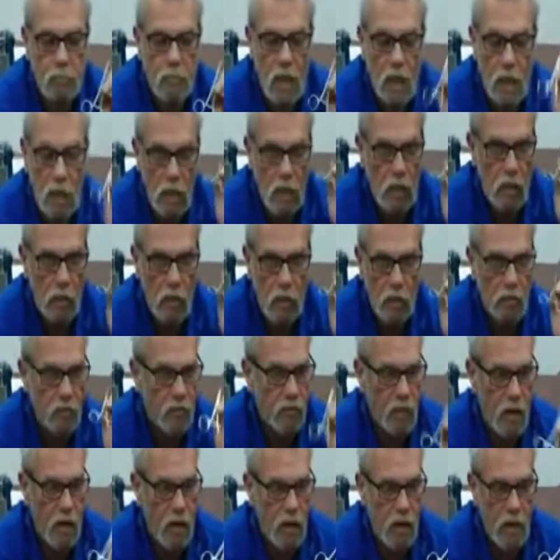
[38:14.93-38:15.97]
Another
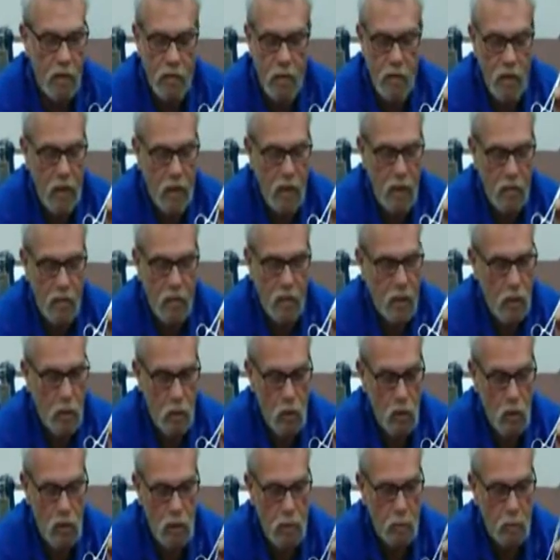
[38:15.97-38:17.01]
very, very, you'll
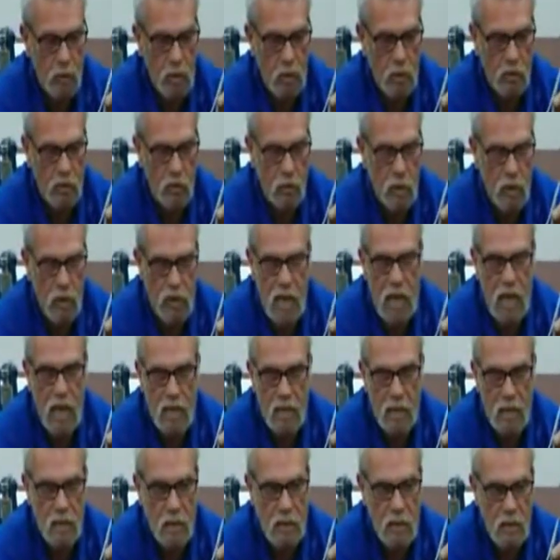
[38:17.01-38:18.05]
see them to different
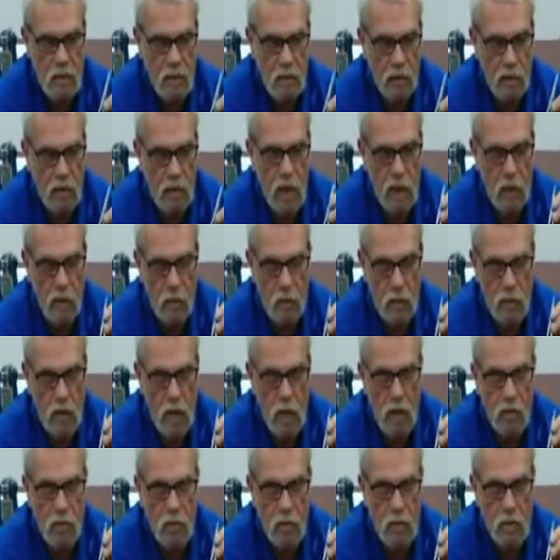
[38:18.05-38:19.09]
sizes in the doctor's
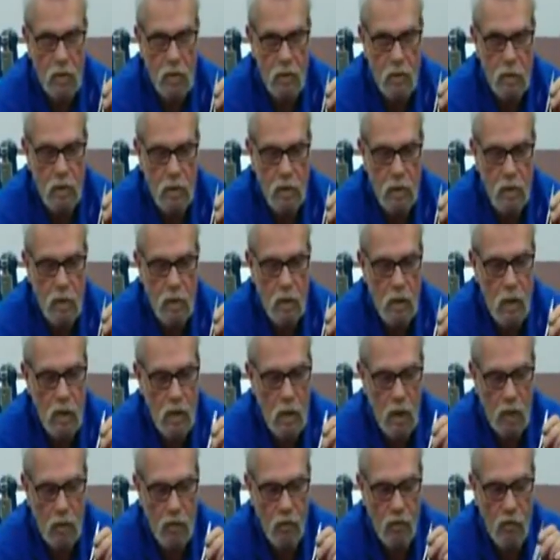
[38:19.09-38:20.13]
office.
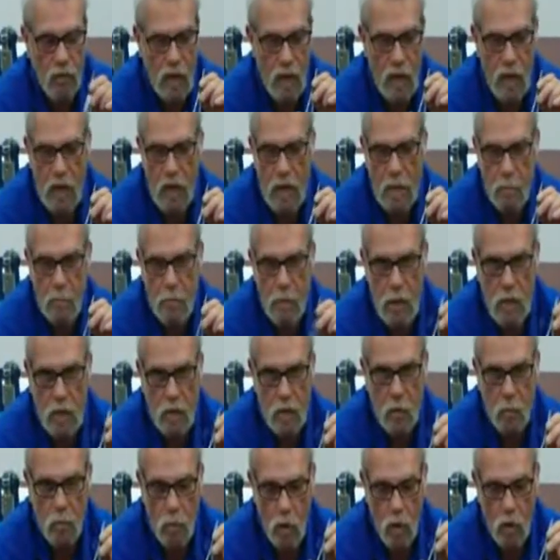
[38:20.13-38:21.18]
A very
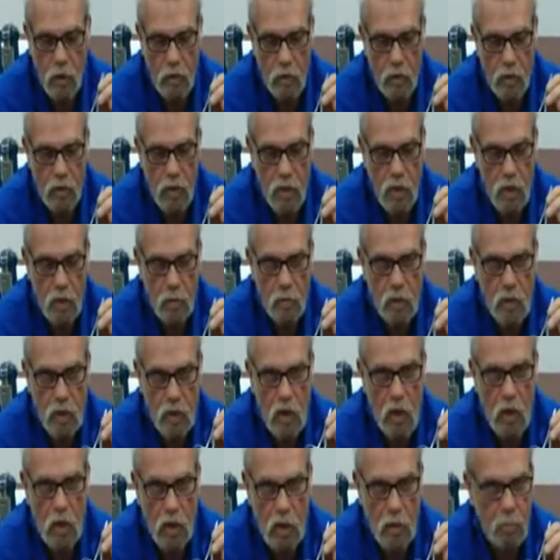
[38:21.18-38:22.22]
major part of their
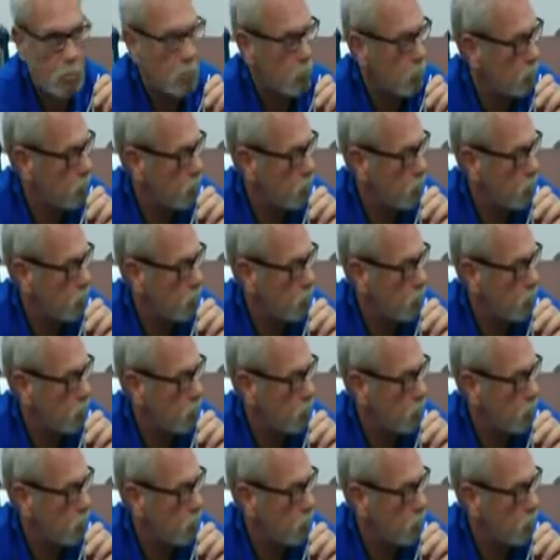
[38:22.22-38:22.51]
instrumentarium.